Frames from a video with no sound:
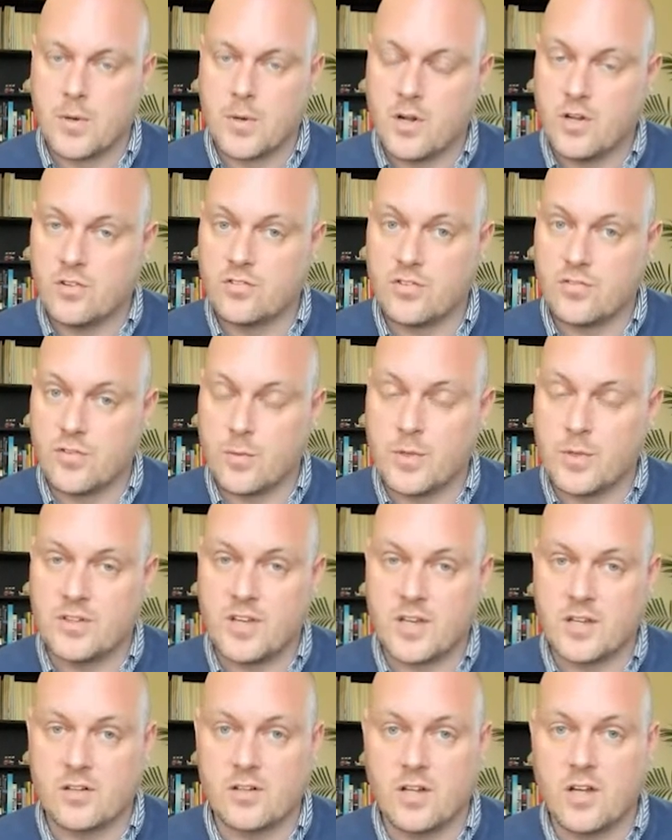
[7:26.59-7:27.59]
but also from a
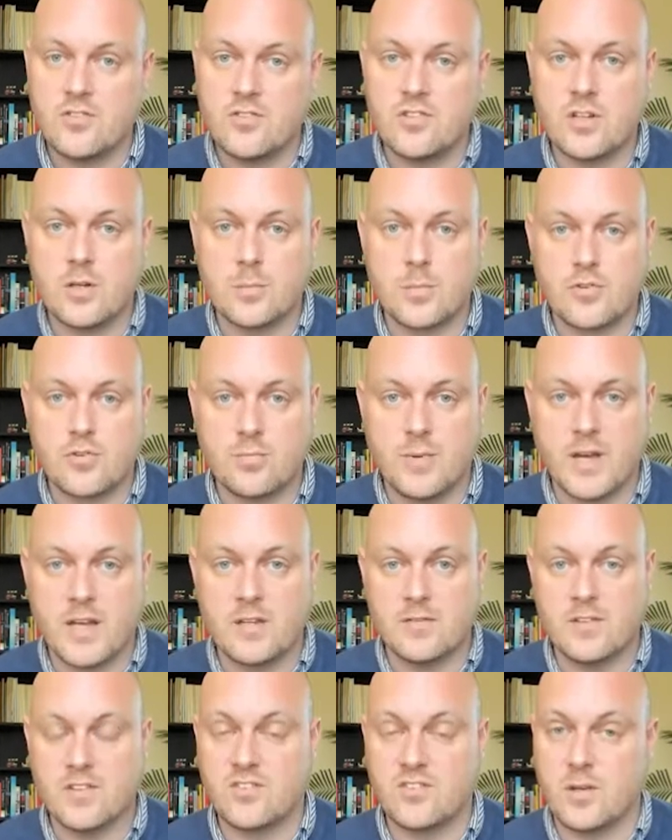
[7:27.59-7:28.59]
technological
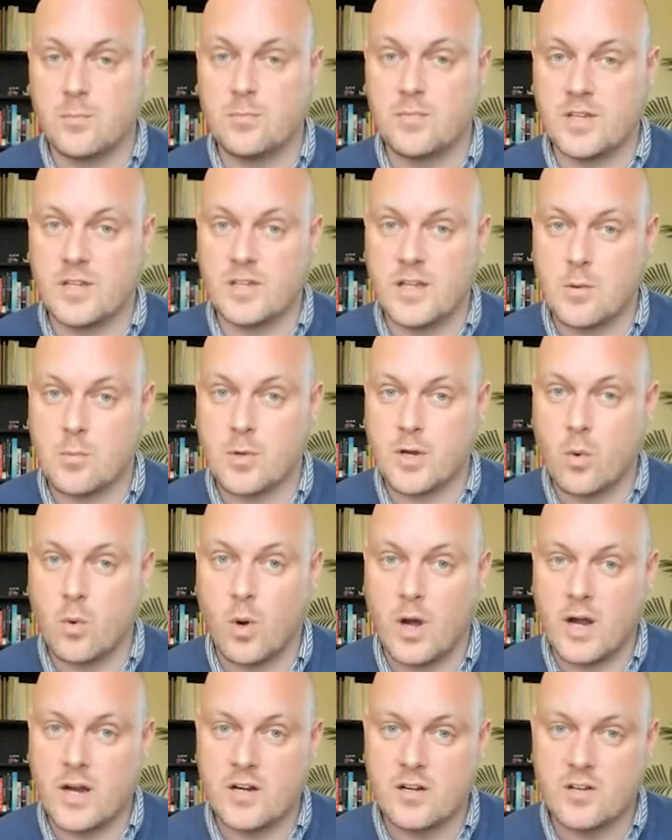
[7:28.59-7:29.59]
perspective, it's something that
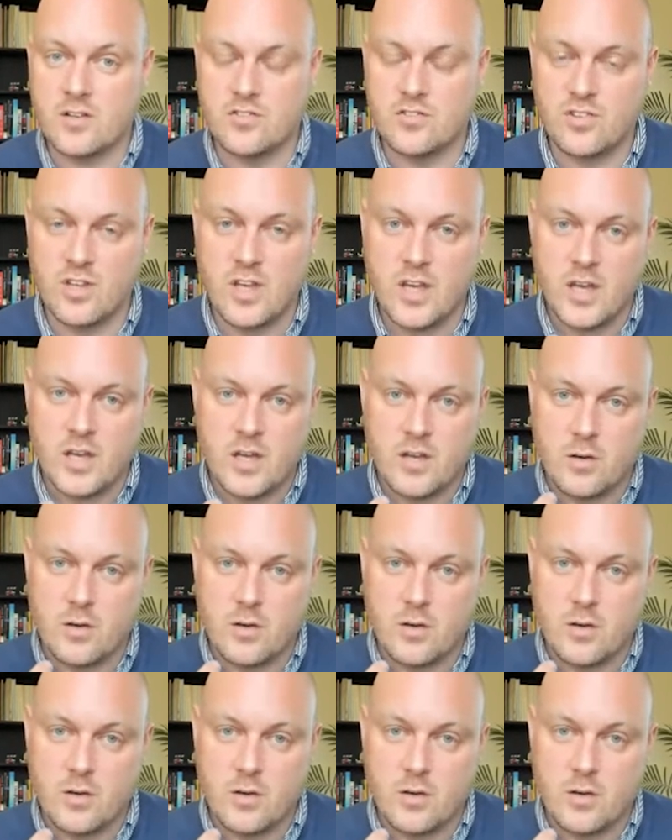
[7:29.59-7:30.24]
requires